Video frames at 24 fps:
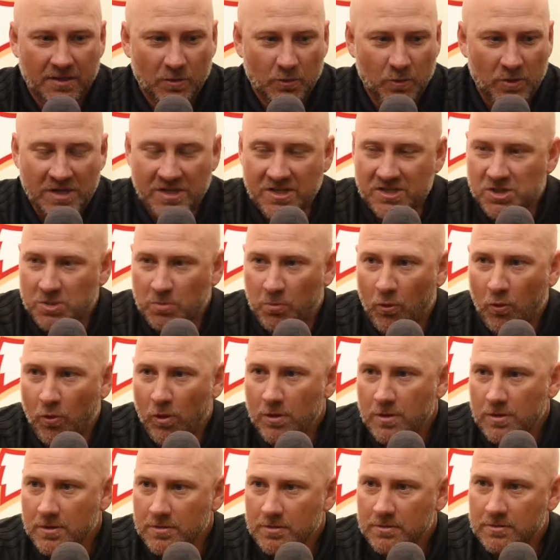we need
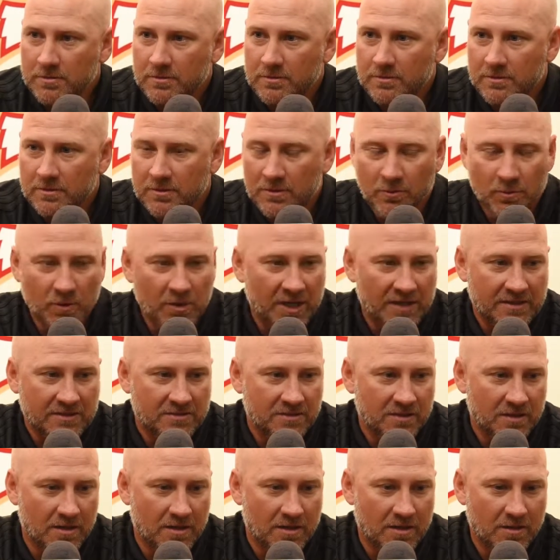support. We'd like
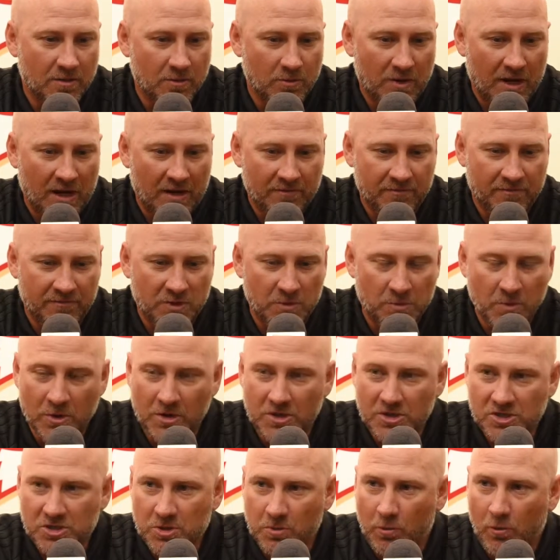to have
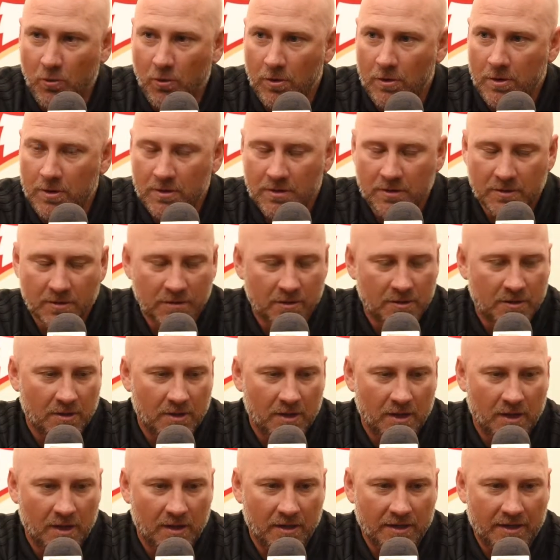community support.
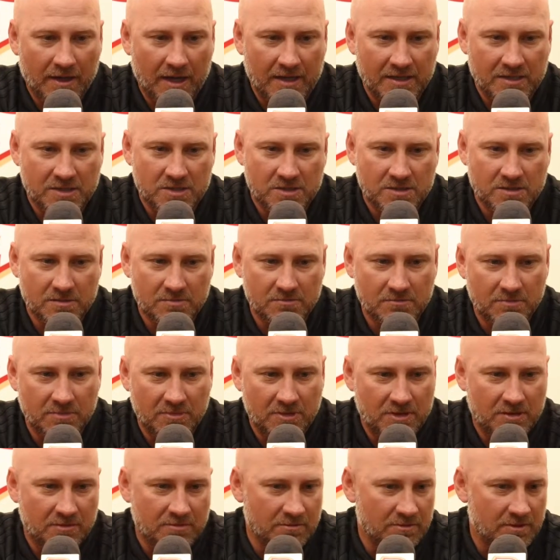Guys,
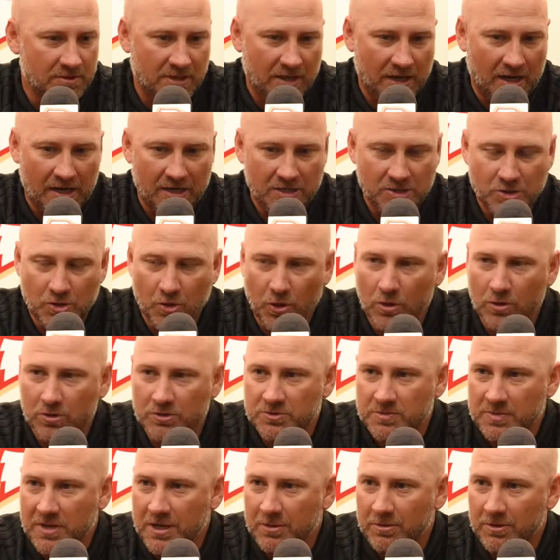girls
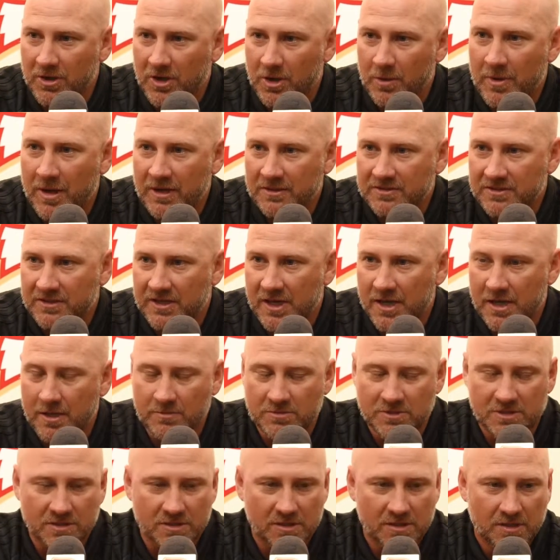be able to come out to
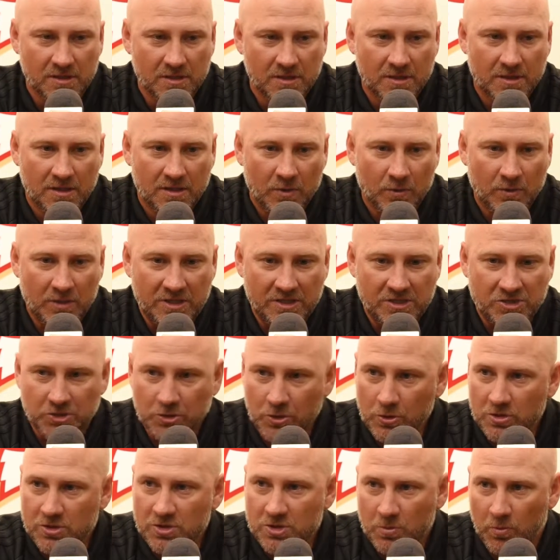games. We need
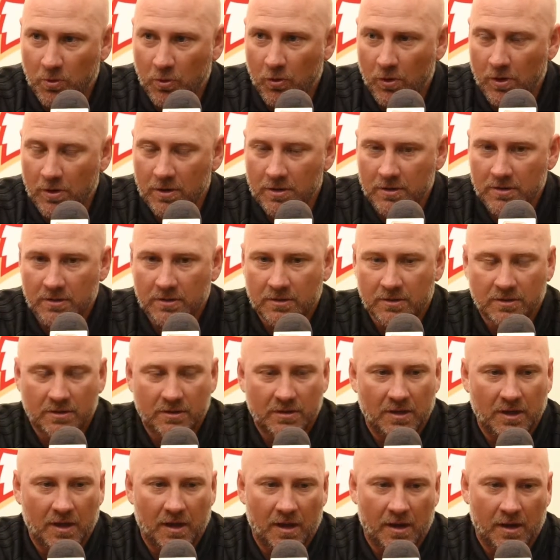student support.
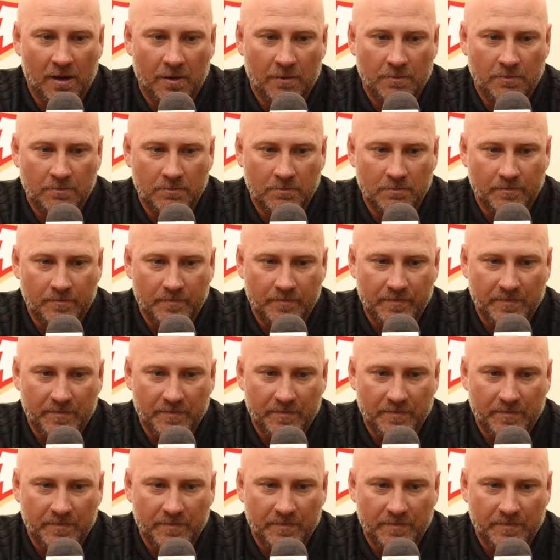You